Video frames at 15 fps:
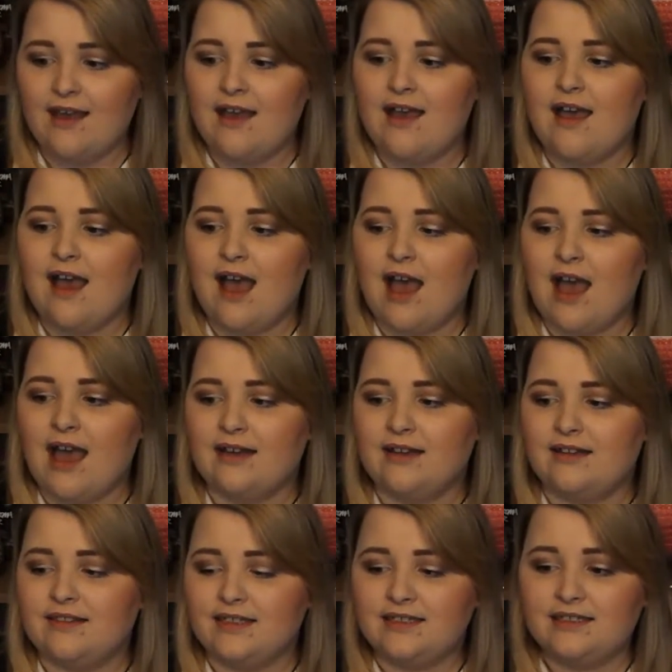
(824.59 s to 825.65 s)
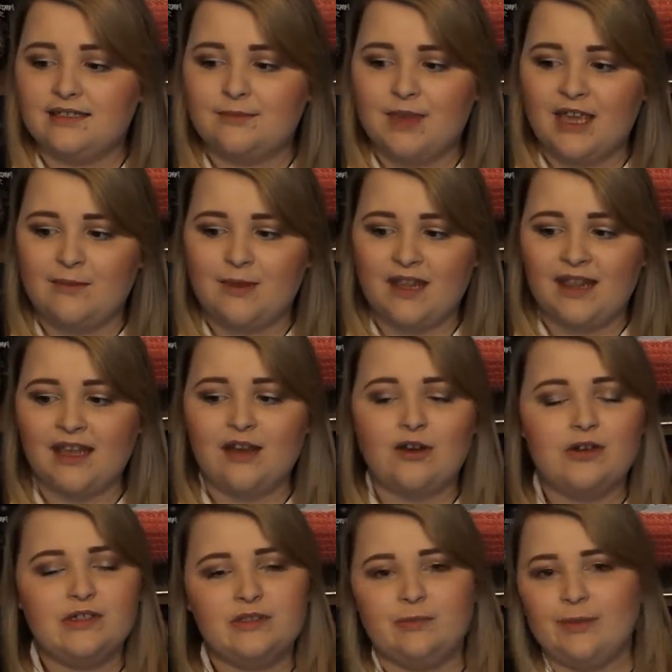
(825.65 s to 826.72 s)
and this is made by like a
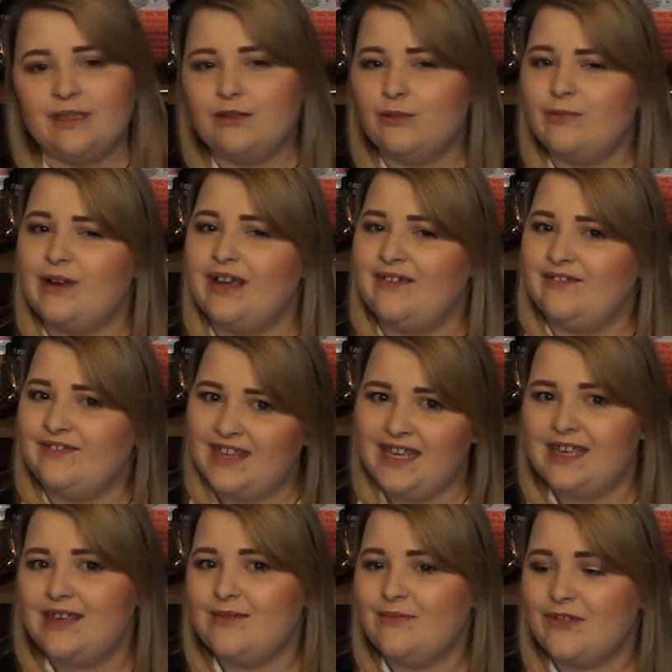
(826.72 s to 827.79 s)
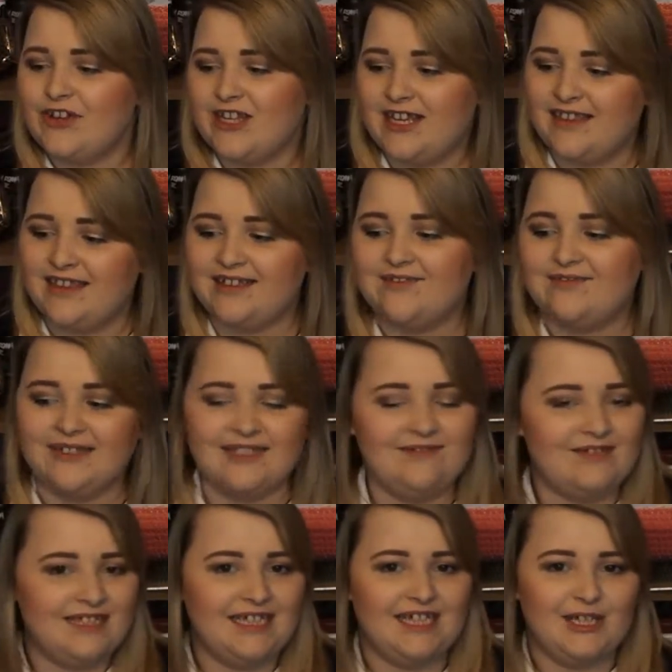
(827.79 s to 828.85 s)
husband and wife team, which I think is really
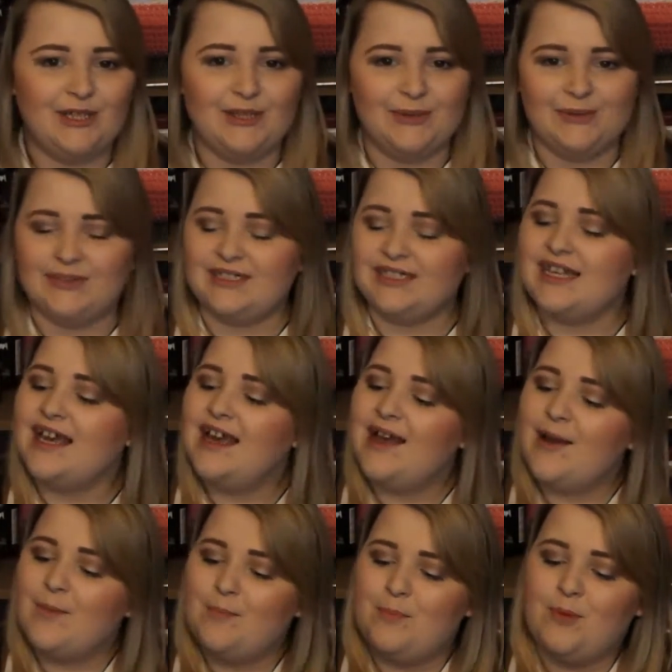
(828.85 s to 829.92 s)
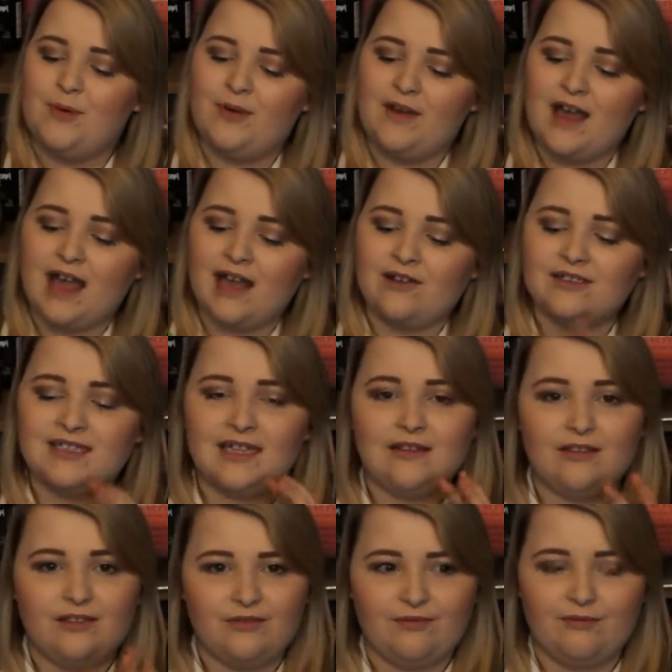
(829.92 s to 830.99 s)
cute. But I got sent
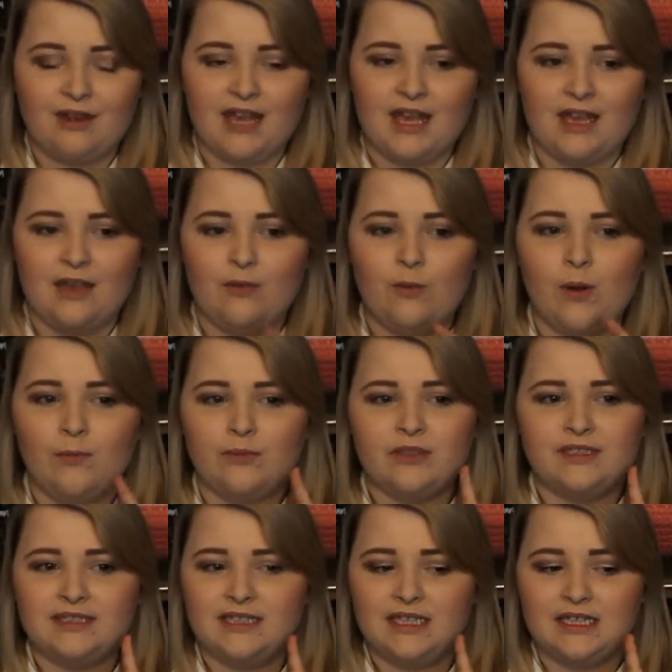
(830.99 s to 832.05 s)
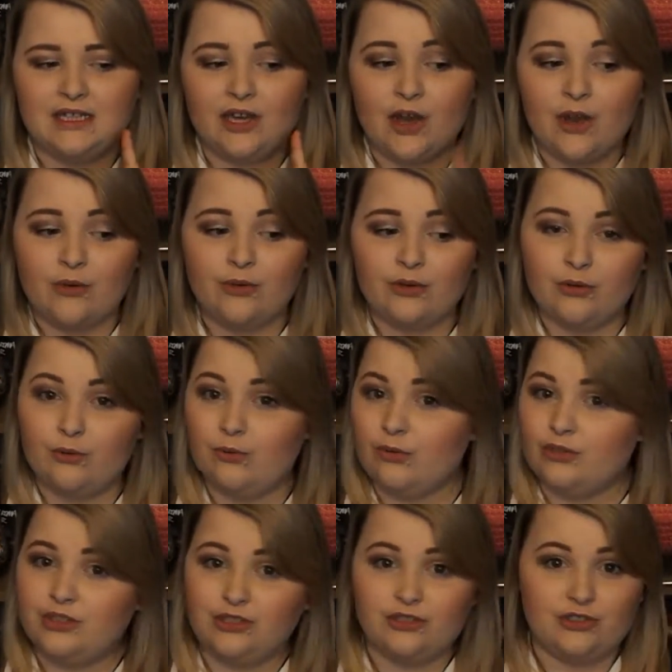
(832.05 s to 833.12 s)
3. One was the coconut water
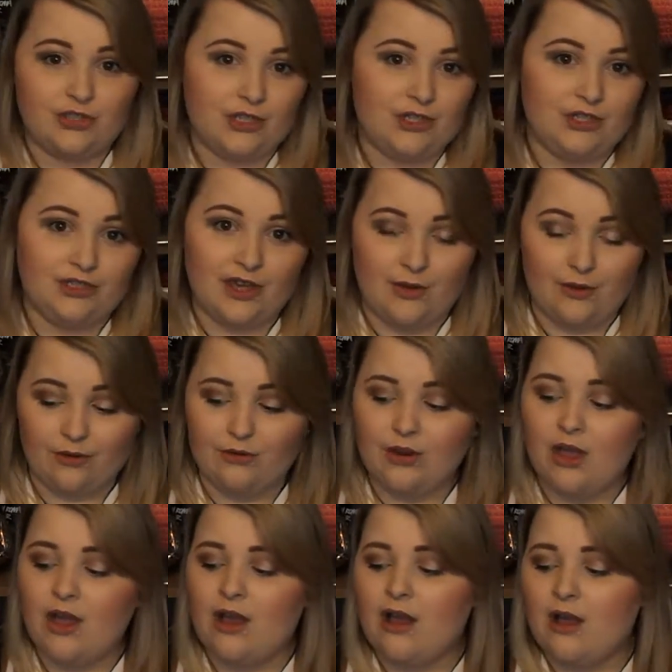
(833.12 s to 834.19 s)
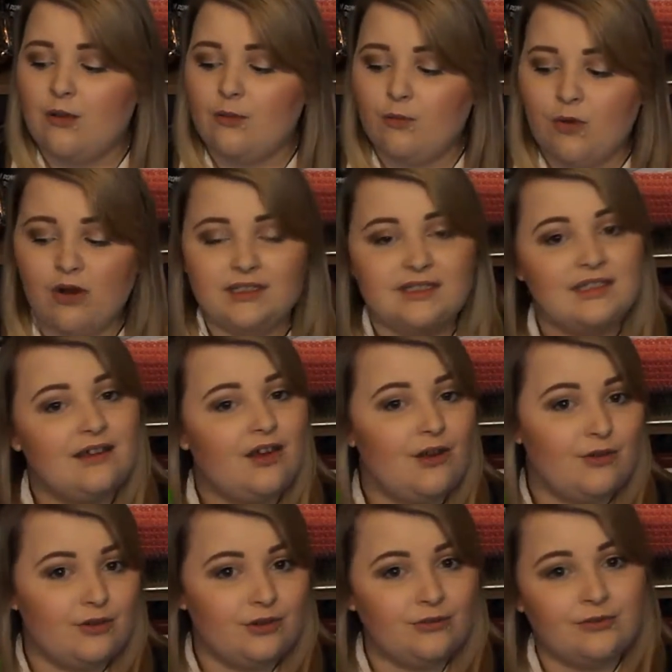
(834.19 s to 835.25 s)
just on its own, one is the coconut
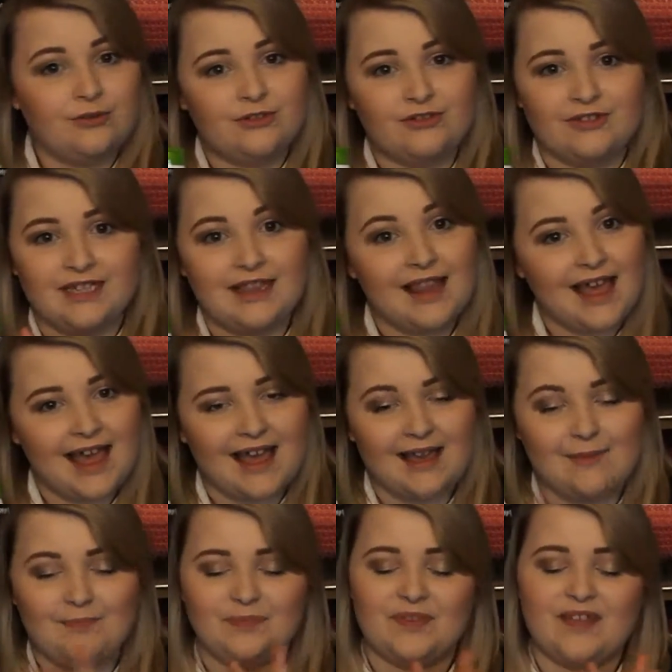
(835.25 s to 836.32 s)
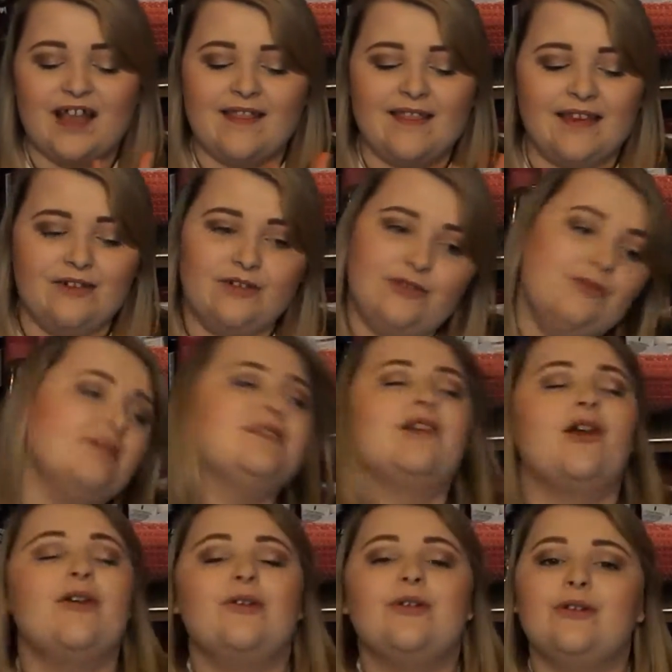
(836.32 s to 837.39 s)
water and the lime, and then another one's
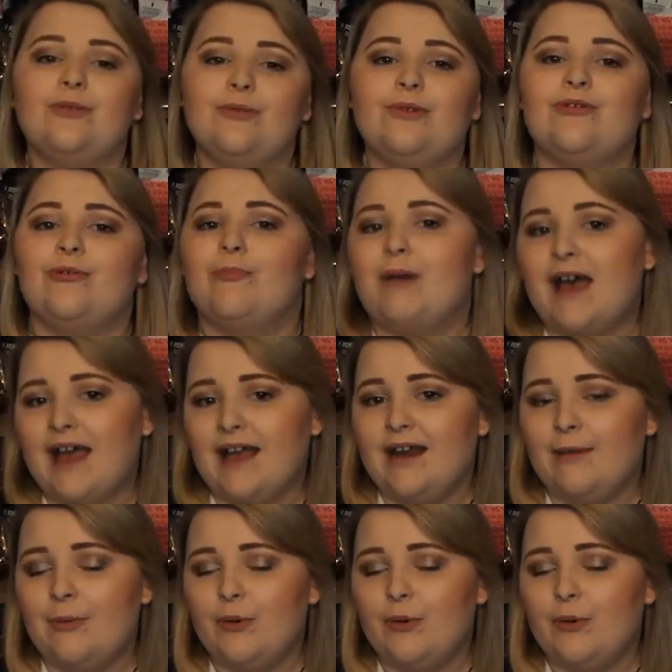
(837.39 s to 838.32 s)
coconut water and pineapple.